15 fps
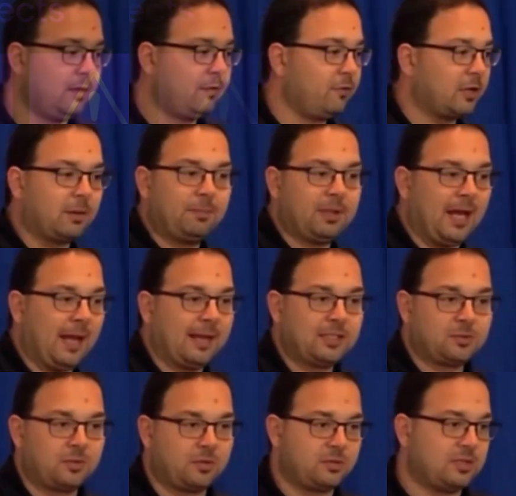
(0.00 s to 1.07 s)
for
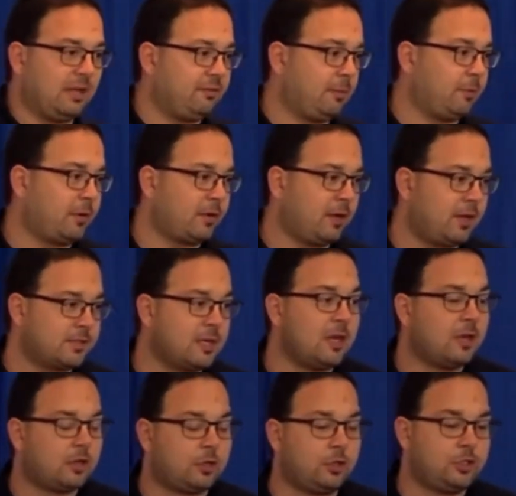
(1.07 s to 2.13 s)
compliance with those safety protocols,
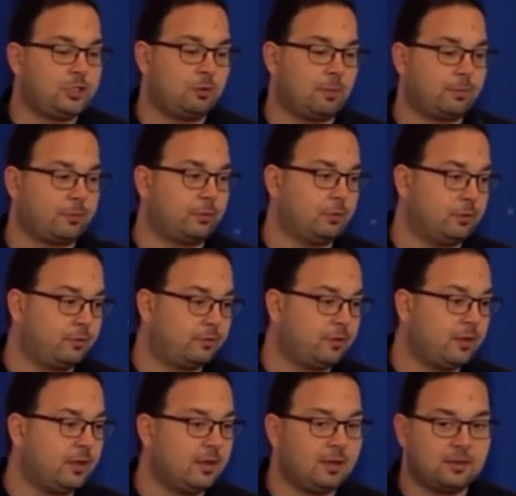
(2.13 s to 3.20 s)
could you improve
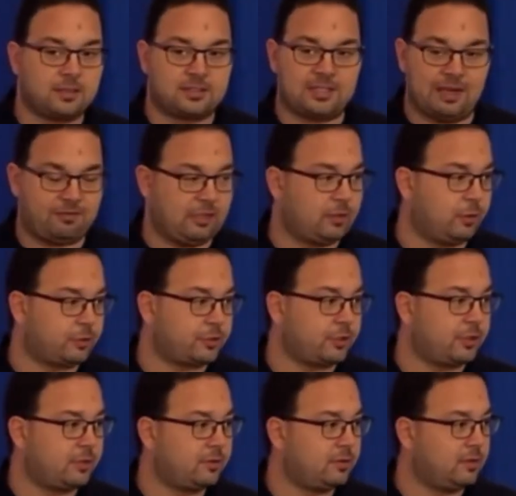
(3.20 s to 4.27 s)
the safety
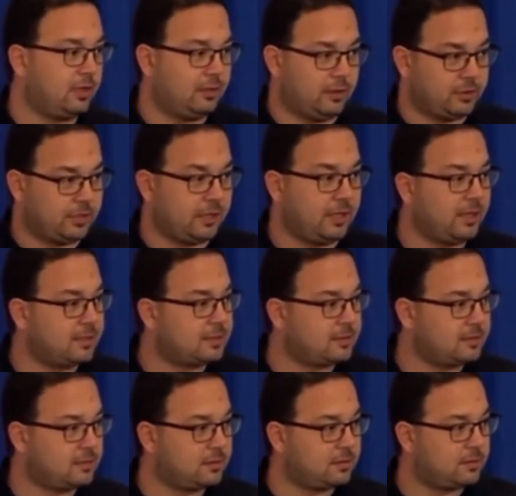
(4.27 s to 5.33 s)
culture in those areas?
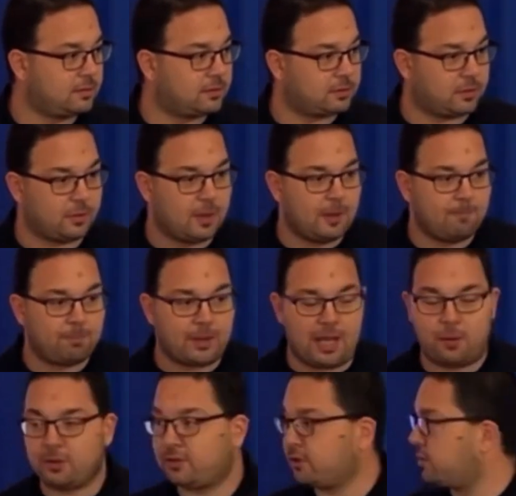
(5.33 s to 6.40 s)
So I
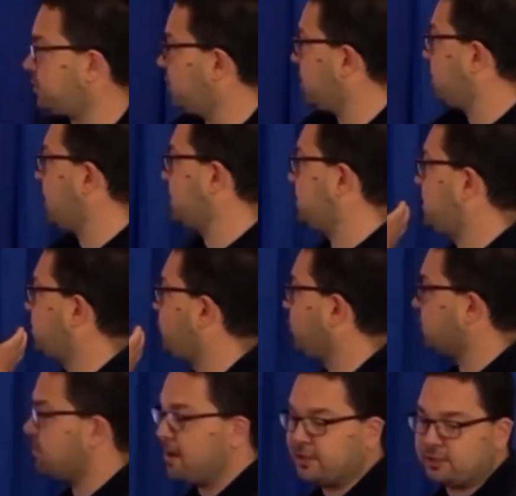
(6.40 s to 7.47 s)
would look across these
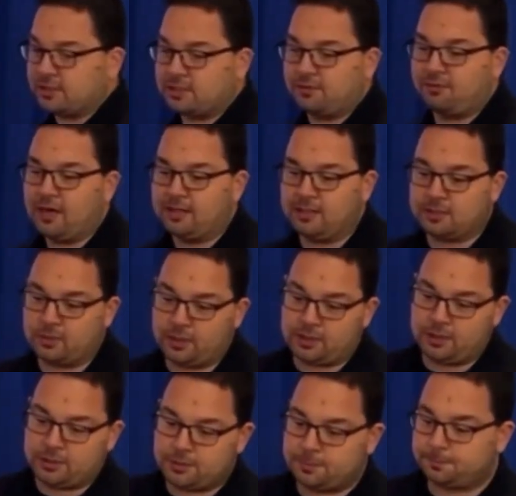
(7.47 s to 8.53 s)
4 dimensions to find these
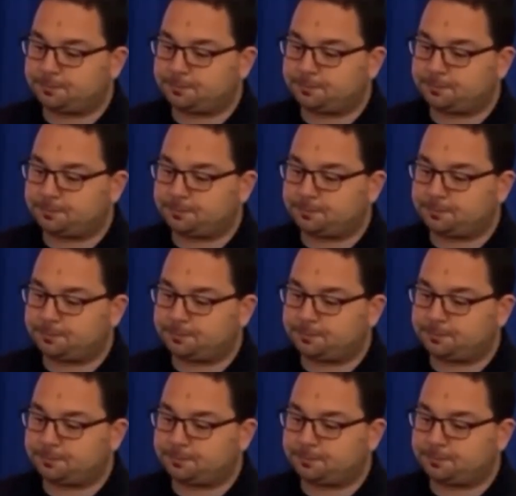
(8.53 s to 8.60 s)
workloads.